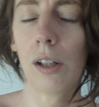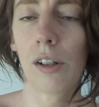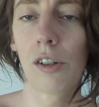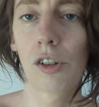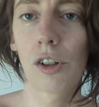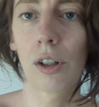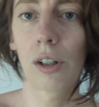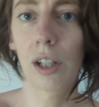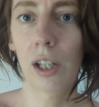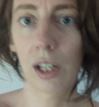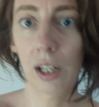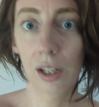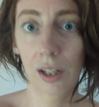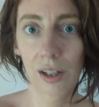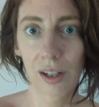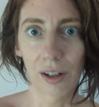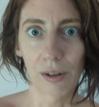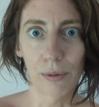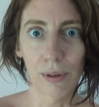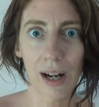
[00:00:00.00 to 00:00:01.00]
journey
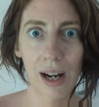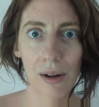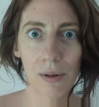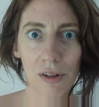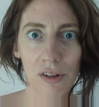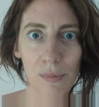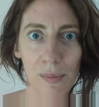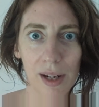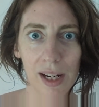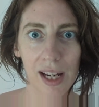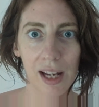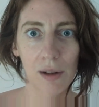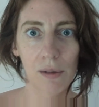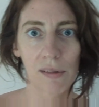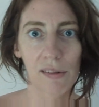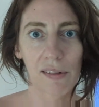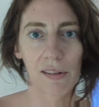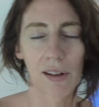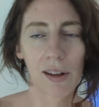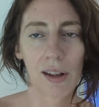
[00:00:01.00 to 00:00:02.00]
around my
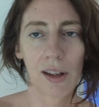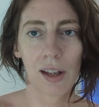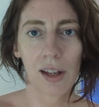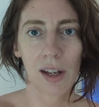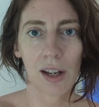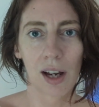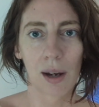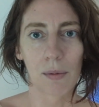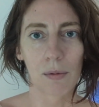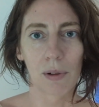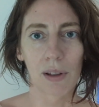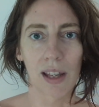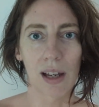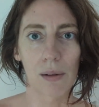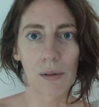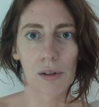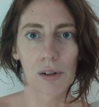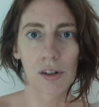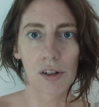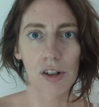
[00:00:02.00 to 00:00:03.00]
house
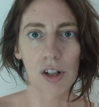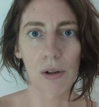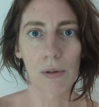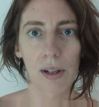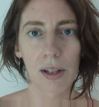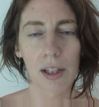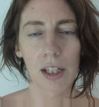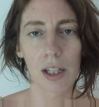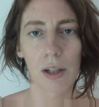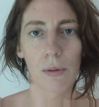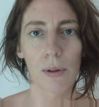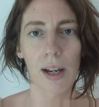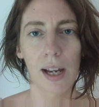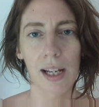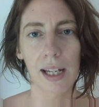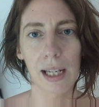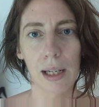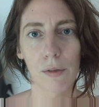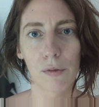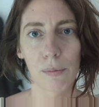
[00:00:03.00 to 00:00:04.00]
without showing you
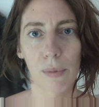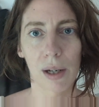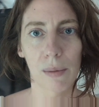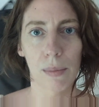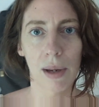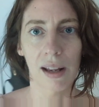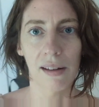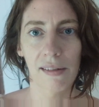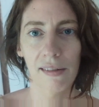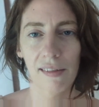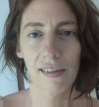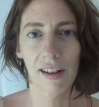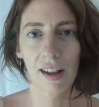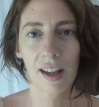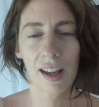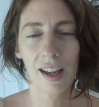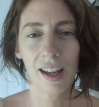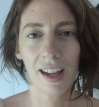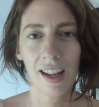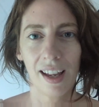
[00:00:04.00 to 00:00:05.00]
any of my mess.
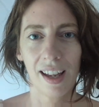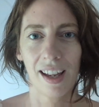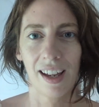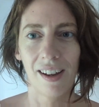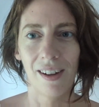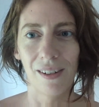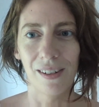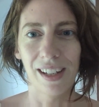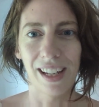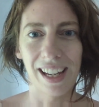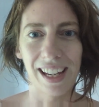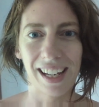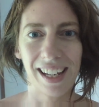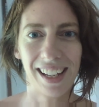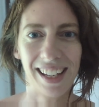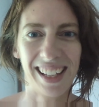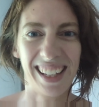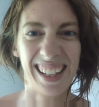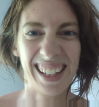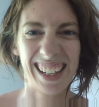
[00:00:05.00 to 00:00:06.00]
Okay.
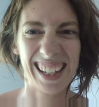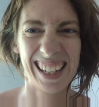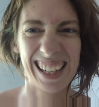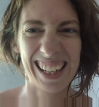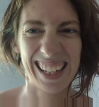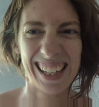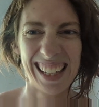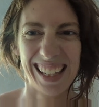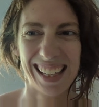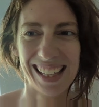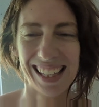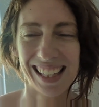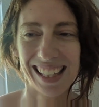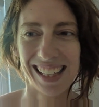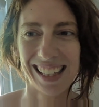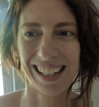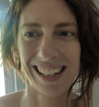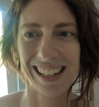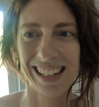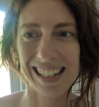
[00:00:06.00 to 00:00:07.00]

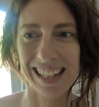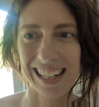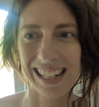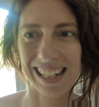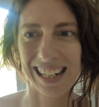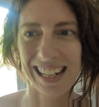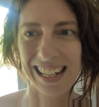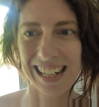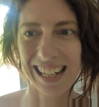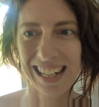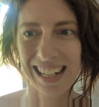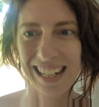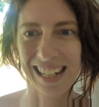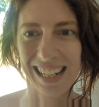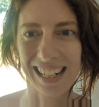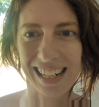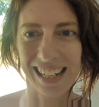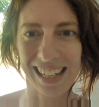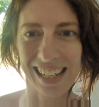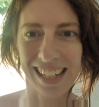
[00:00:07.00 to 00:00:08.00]
La la la la
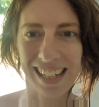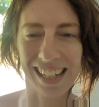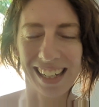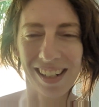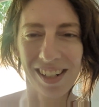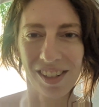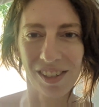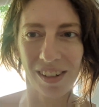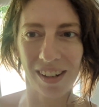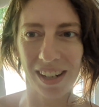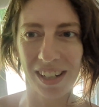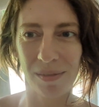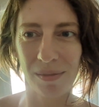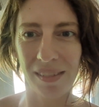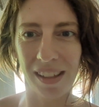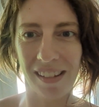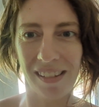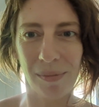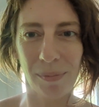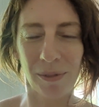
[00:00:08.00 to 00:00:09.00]
la, I'm trying
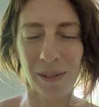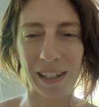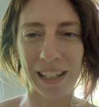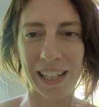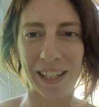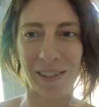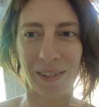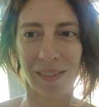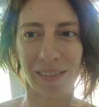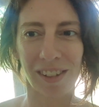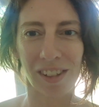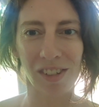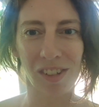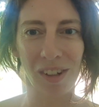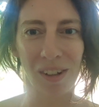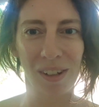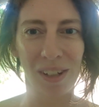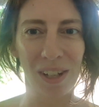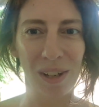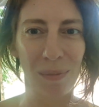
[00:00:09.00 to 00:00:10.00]
desperately not to
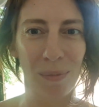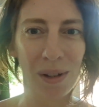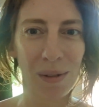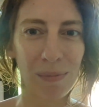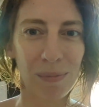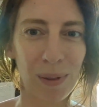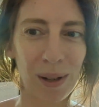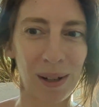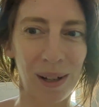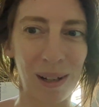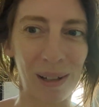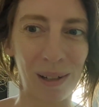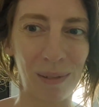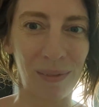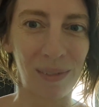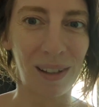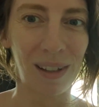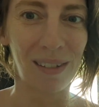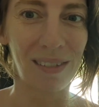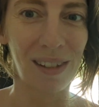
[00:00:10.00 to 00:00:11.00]
show you my pile of
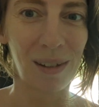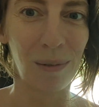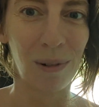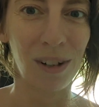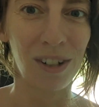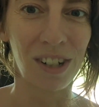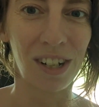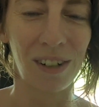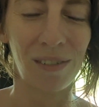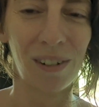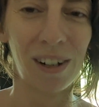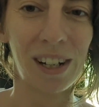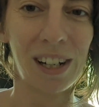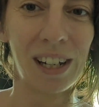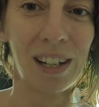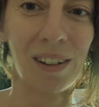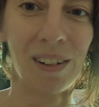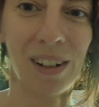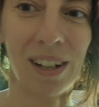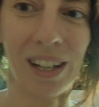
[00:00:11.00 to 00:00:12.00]
dirty washing right
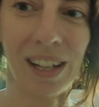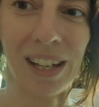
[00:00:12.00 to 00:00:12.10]
now.